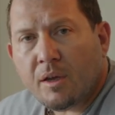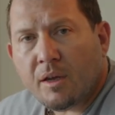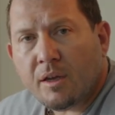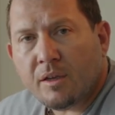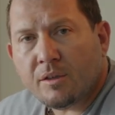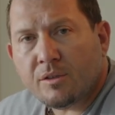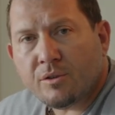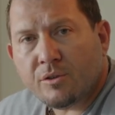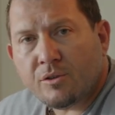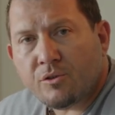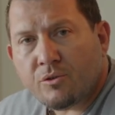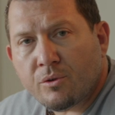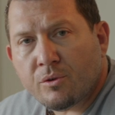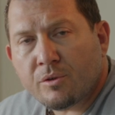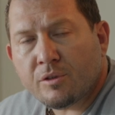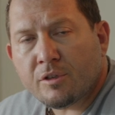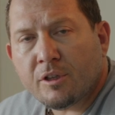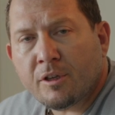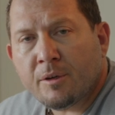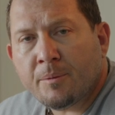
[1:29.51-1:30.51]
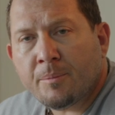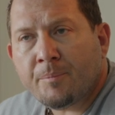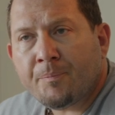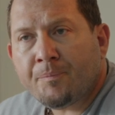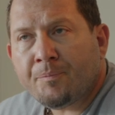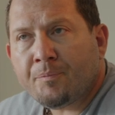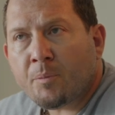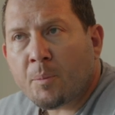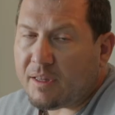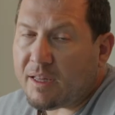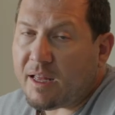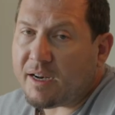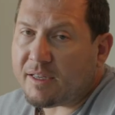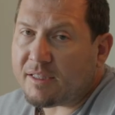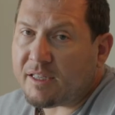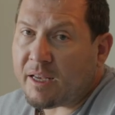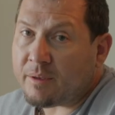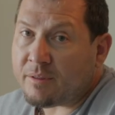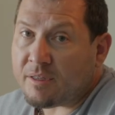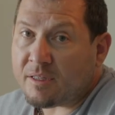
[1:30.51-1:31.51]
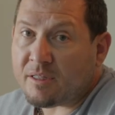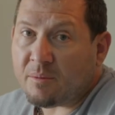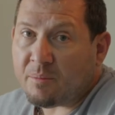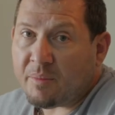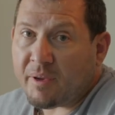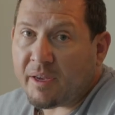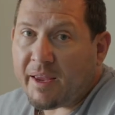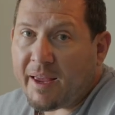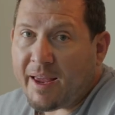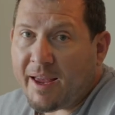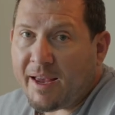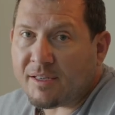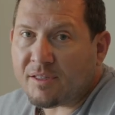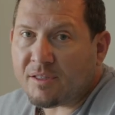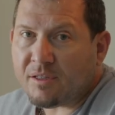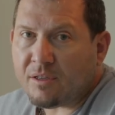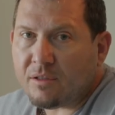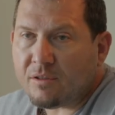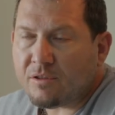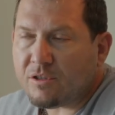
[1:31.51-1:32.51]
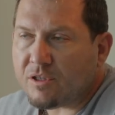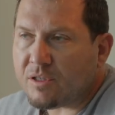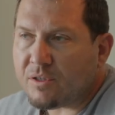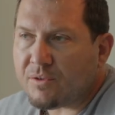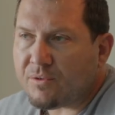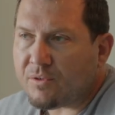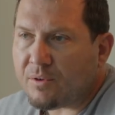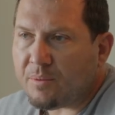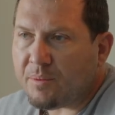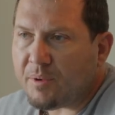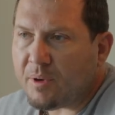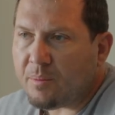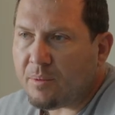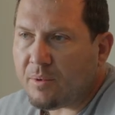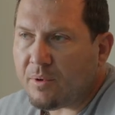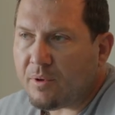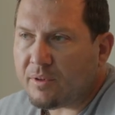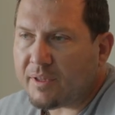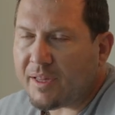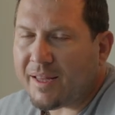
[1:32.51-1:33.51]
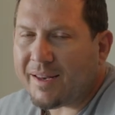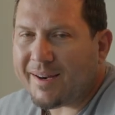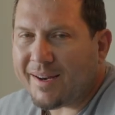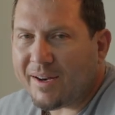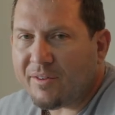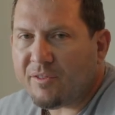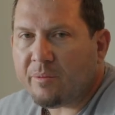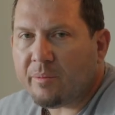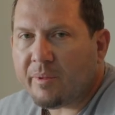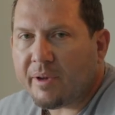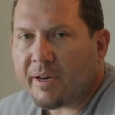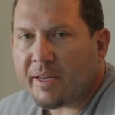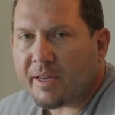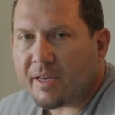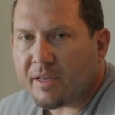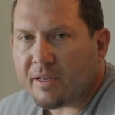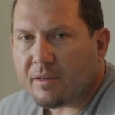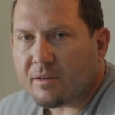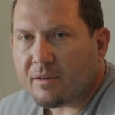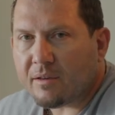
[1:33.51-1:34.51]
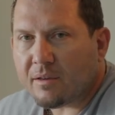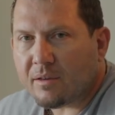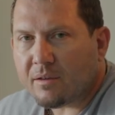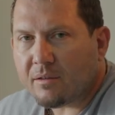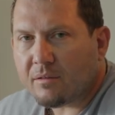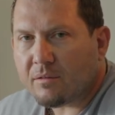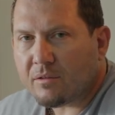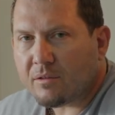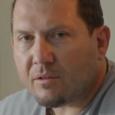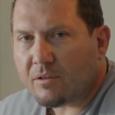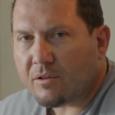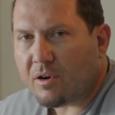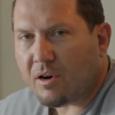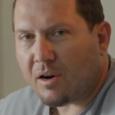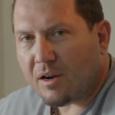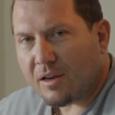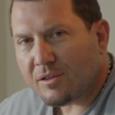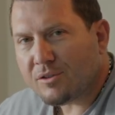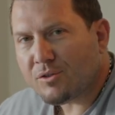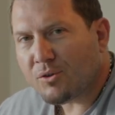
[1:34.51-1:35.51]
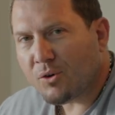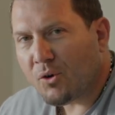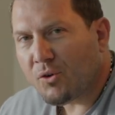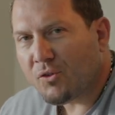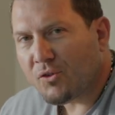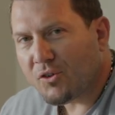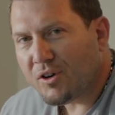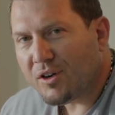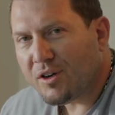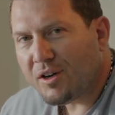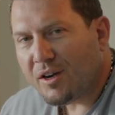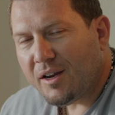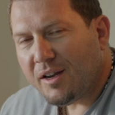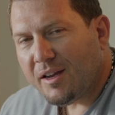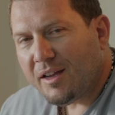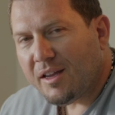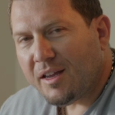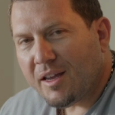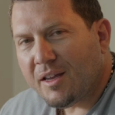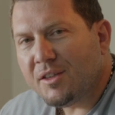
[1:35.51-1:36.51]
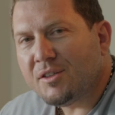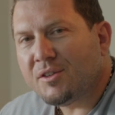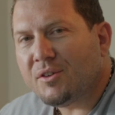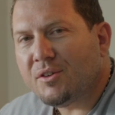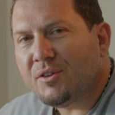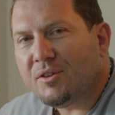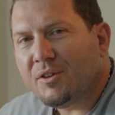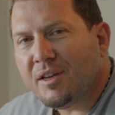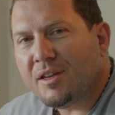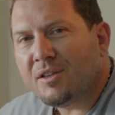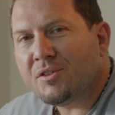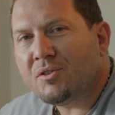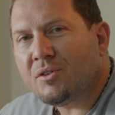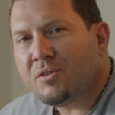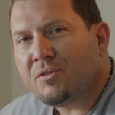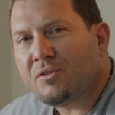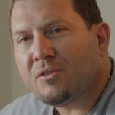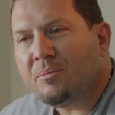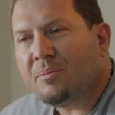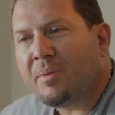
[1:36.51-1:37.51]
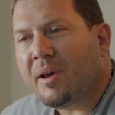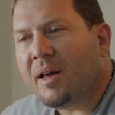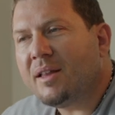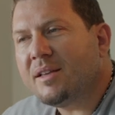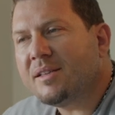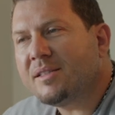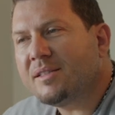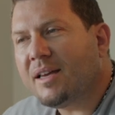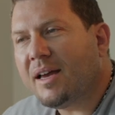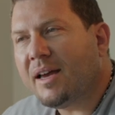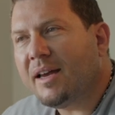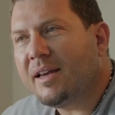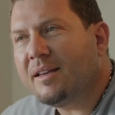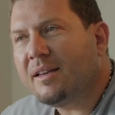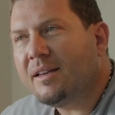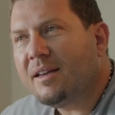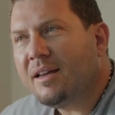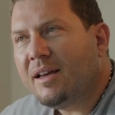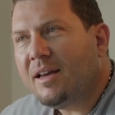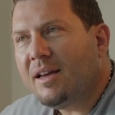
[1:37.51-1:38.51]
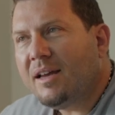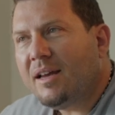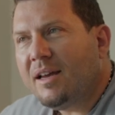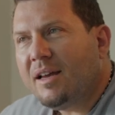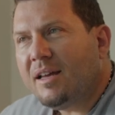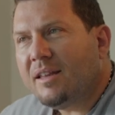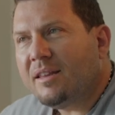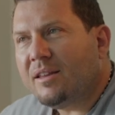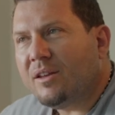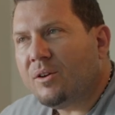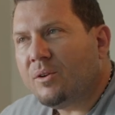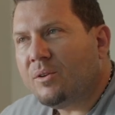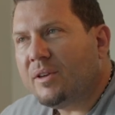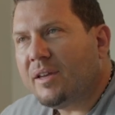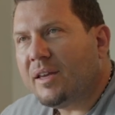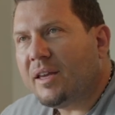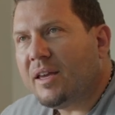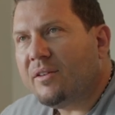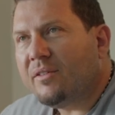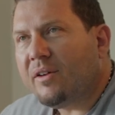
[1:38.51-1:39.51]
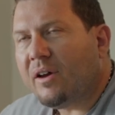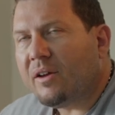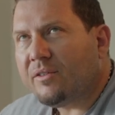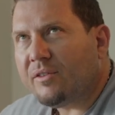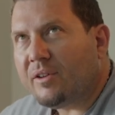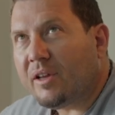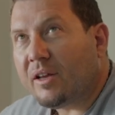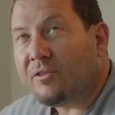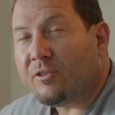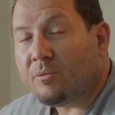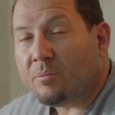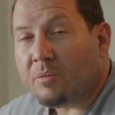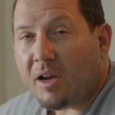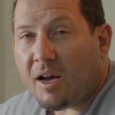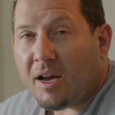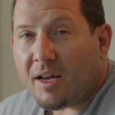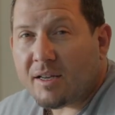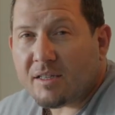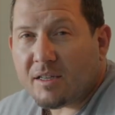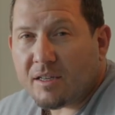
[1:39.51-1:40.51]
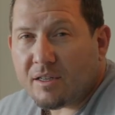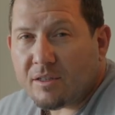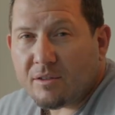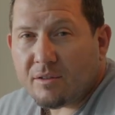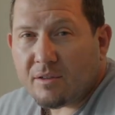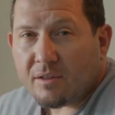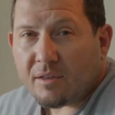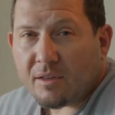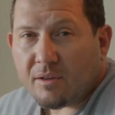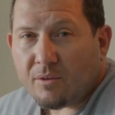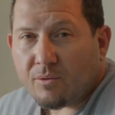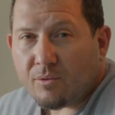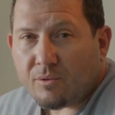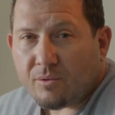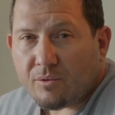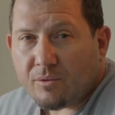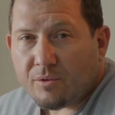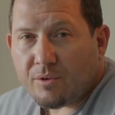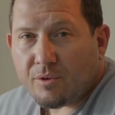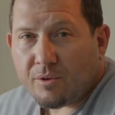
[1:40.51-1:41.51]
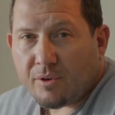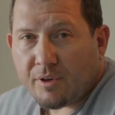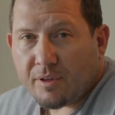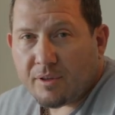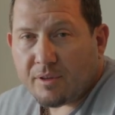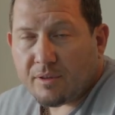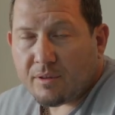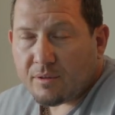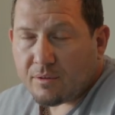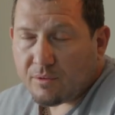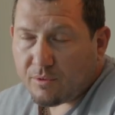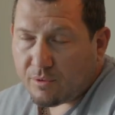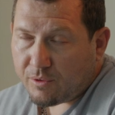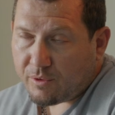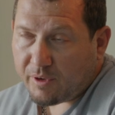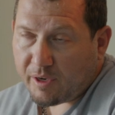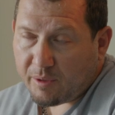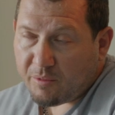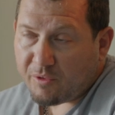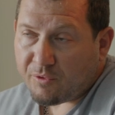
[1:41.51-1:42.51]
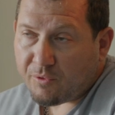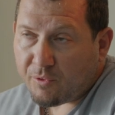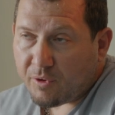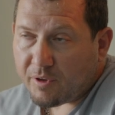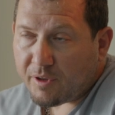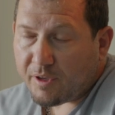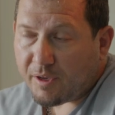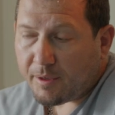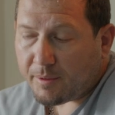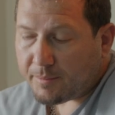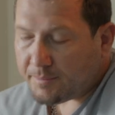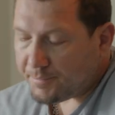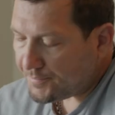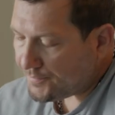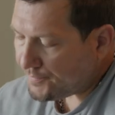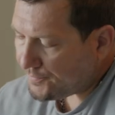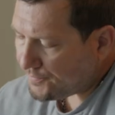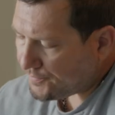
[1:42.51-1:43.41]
into Jerusalem. A lot of times it's a big hassle just for people. Not everybody can cross over into Israel from Palestine. They only give out like from Gaza during or right before the